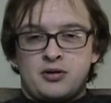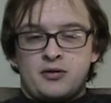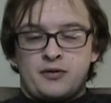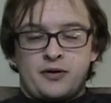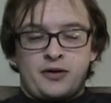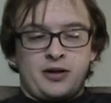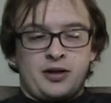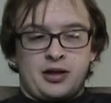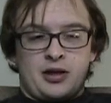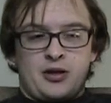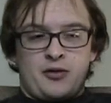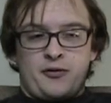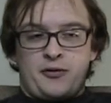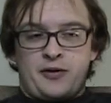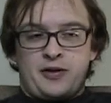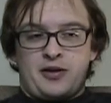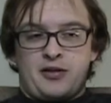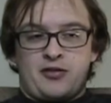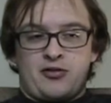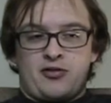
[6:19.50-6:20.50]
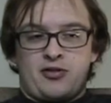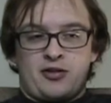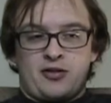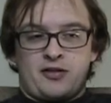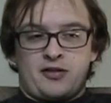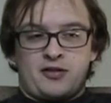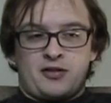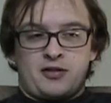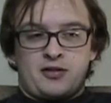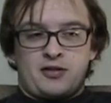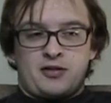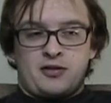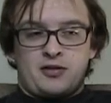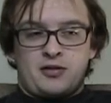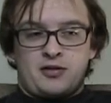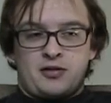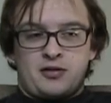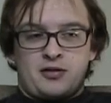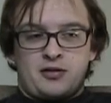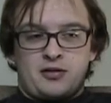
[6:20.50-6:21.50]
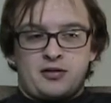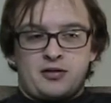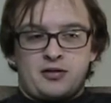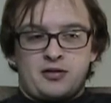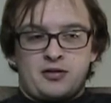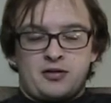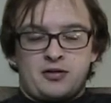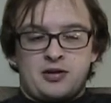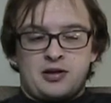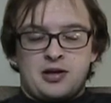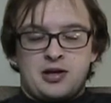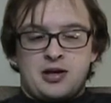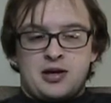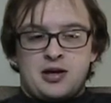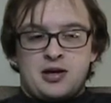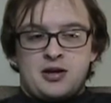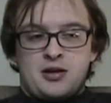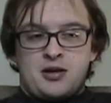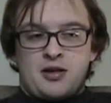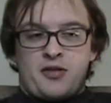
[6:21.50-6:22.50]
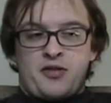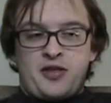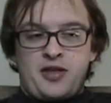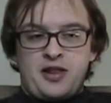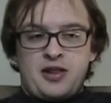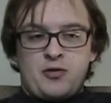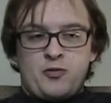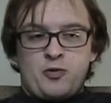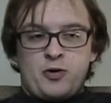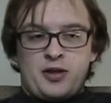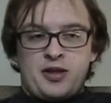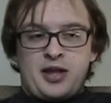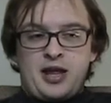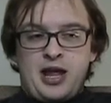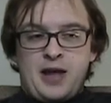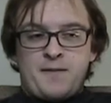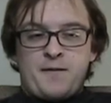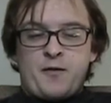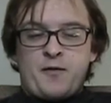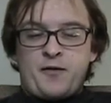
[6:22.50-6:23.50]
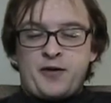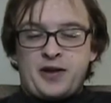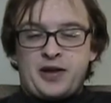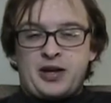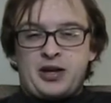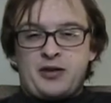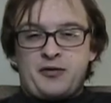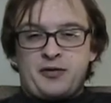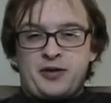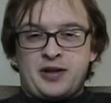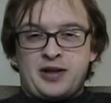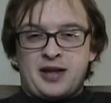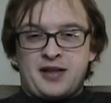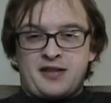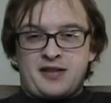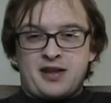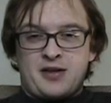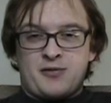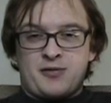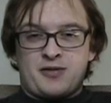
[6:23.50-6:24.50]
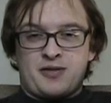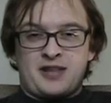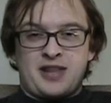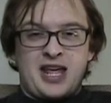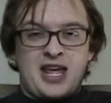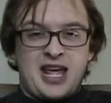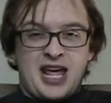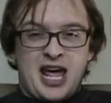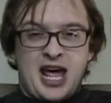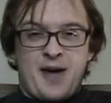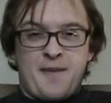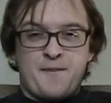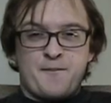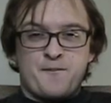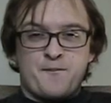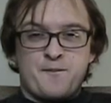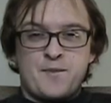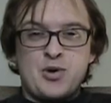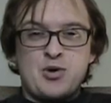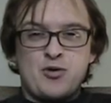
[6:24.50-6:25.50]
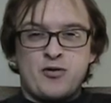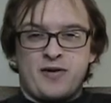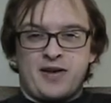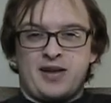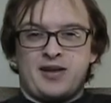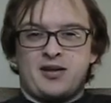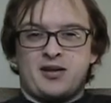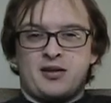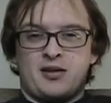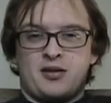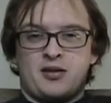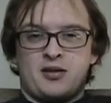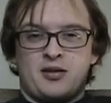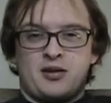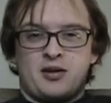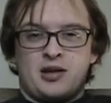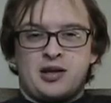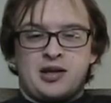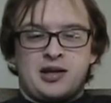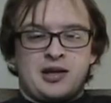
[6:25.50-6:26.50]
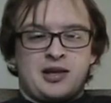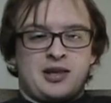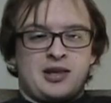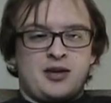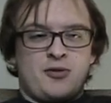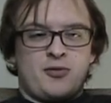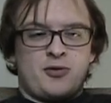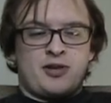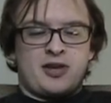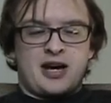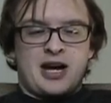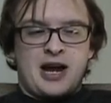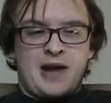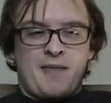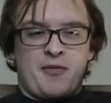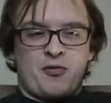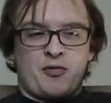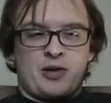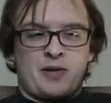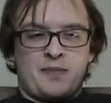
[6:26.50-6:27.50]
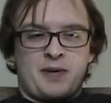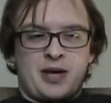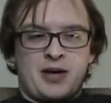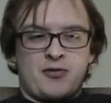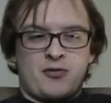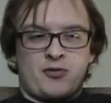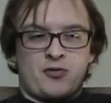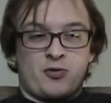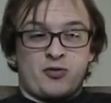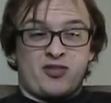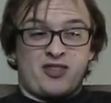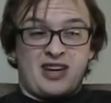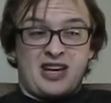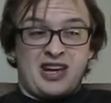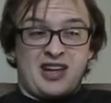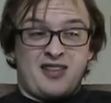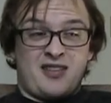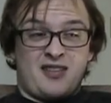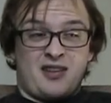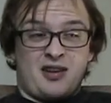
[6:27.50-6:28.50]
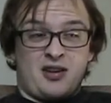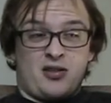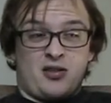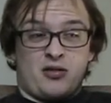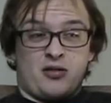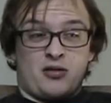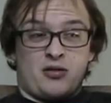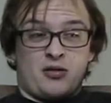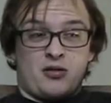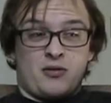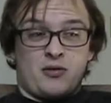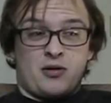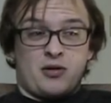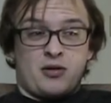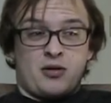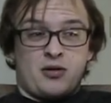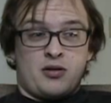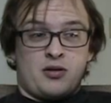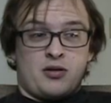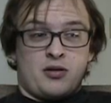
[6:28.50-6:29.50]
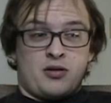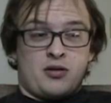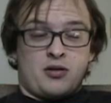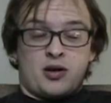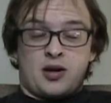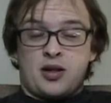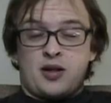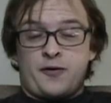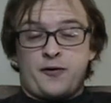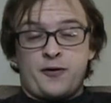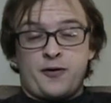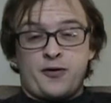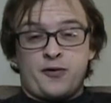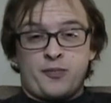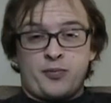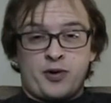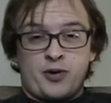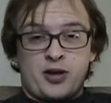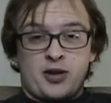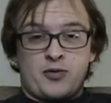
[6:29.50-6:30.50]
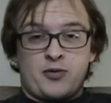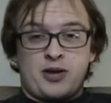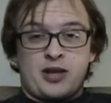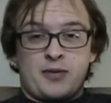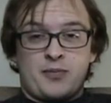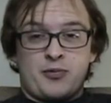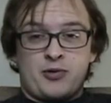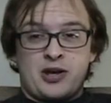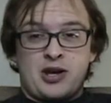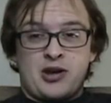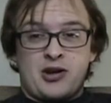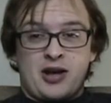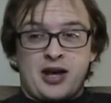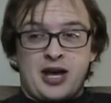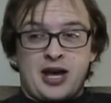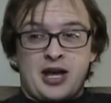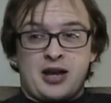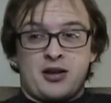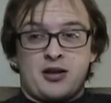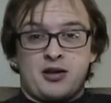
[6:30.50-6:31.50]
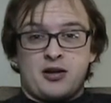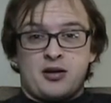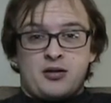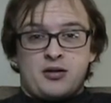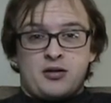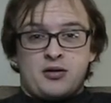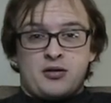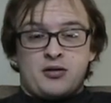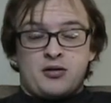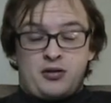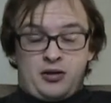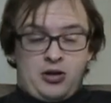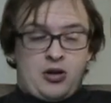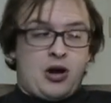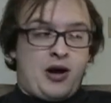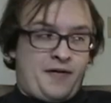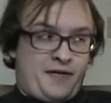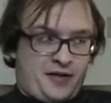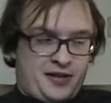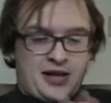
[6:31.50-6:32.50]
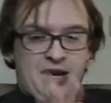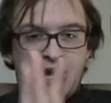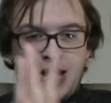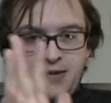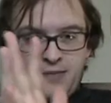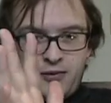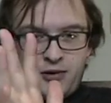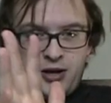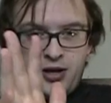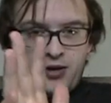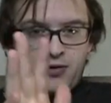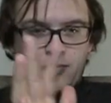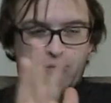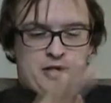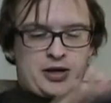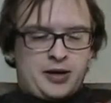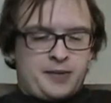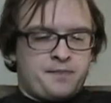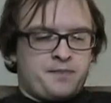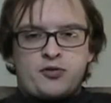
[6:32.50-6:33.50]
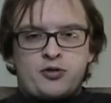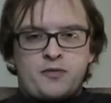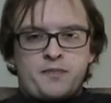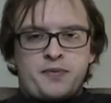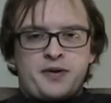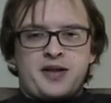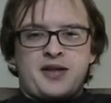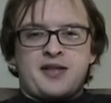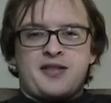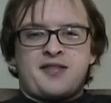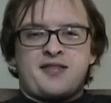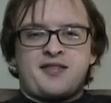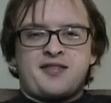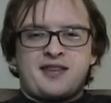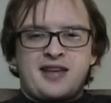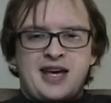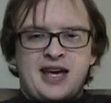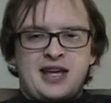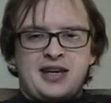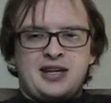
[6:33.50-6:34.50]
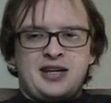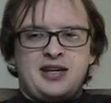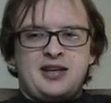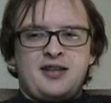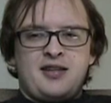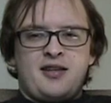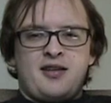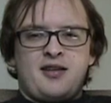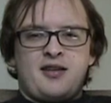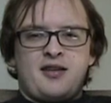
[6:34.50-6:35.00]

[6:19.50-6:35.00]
Philadelphia is just... The thing that won the game for Philadelphia last night was that they kept moving. There were times when the Penguins were standing still. On the first breakaway that Briere had, the offside breakaway, Kupik is standing